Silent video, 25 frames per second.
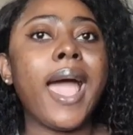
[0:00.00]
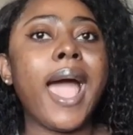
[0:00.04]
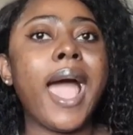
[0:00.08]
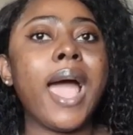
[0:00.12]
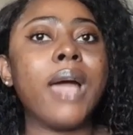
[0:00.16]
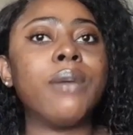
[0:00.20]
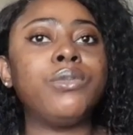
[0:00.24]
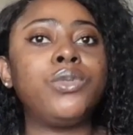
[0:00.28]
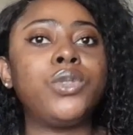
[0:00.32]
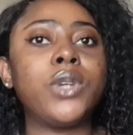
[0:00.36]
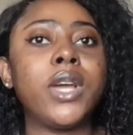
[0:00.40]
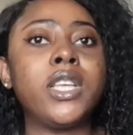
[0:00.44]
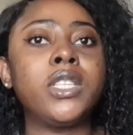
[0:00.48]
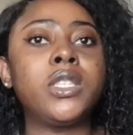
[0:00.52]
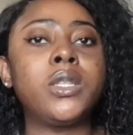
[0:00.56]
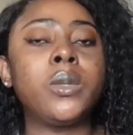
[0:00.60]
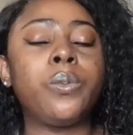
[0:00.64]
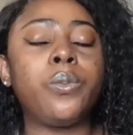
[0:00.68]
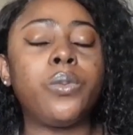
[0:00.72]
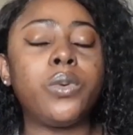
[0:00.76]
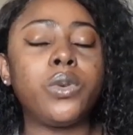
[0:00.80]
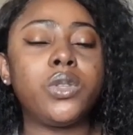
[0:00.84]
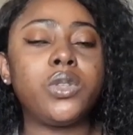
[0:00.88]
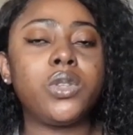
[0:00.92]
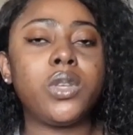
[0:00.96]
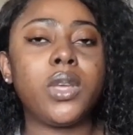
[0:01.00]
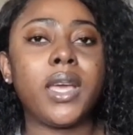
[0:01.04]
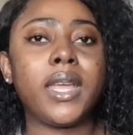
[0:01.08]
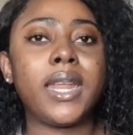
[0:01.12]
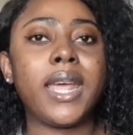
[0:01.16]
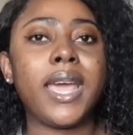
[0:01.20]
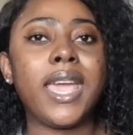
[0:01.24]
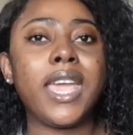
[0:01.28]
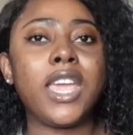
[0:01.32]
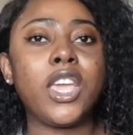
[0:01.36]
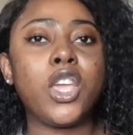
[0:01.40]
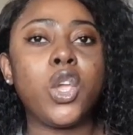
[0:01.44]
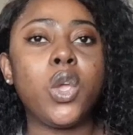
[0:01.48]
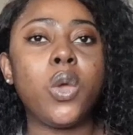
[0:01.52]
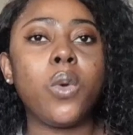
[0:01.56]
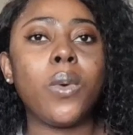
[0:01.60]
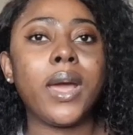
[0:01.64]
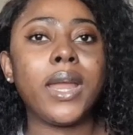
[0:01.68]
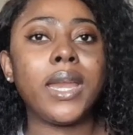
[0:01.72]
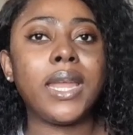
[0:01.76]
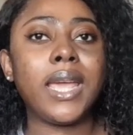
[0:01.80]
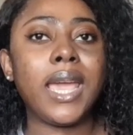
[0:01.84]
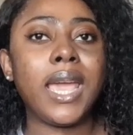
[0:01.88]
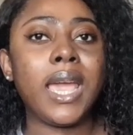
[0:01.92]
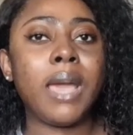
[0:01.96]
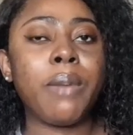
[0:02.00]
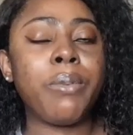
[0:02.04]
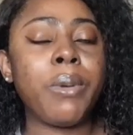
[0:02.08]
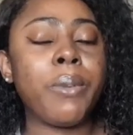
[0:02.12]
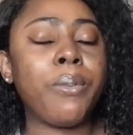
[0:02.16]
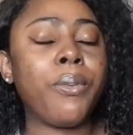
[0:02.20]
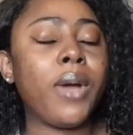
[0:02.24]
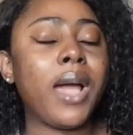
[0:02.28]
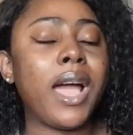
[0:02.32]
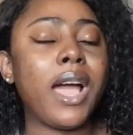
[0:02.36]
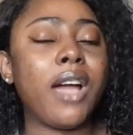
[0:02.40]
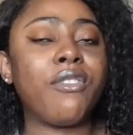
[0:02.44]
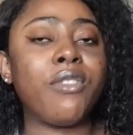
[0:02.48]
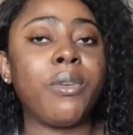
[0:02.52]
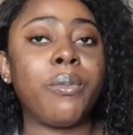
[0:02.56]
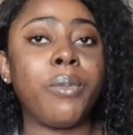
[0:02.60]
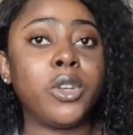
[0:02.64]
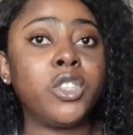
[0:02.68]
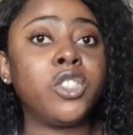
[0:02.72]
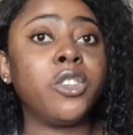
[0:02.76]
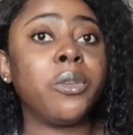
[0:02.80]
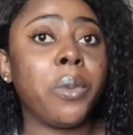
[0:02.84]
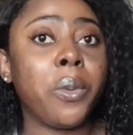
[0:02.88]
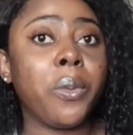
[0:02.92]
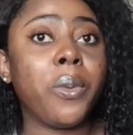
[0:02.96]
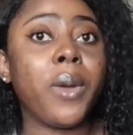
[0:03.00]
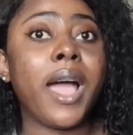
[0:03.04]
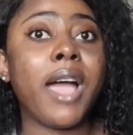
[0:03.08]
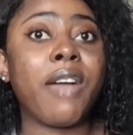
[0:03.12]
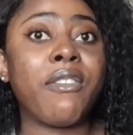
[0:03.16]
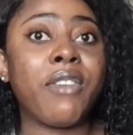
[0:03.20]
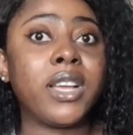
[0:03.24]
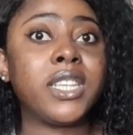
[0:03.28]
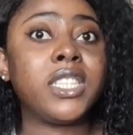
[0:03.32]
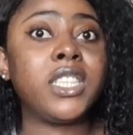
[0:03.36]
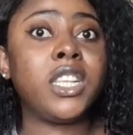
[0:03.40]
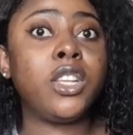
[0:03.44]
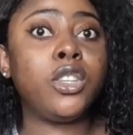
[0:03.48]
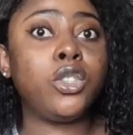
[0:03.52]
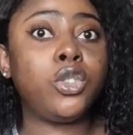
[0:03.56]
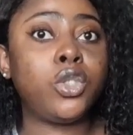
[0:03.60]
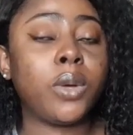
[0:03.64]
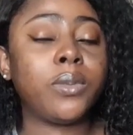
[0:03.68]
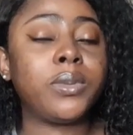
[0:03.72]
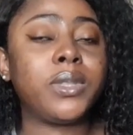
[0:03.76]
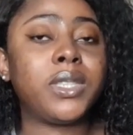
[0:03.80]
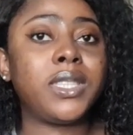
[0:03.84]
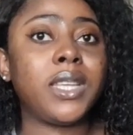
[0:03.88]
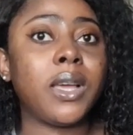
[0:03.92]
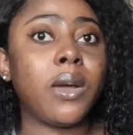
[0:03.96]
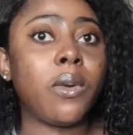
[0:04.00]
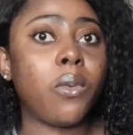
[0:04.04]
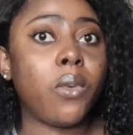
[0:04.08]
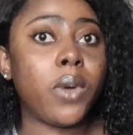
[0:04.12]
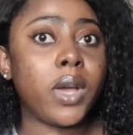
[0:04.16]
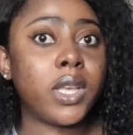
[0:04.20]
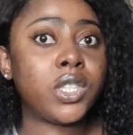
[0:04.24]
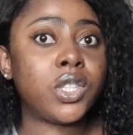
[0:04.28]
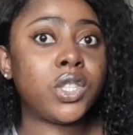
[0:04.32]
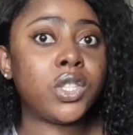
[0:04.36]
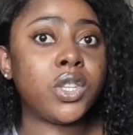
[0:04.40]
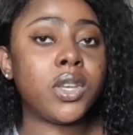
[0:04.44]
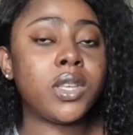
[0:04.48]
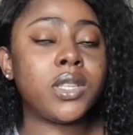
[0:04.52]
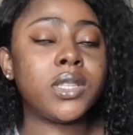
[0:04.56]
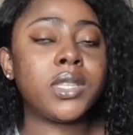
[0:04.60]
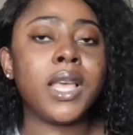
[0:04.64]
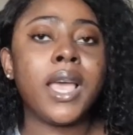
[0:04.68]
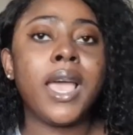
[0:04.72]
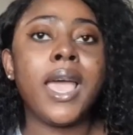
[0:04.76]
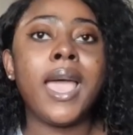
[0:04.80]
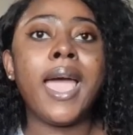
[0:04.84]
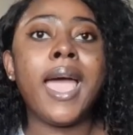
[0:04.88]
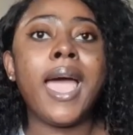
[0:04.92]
I'm trying to put together a Q&A. A bunch of people have actually dropped their questions.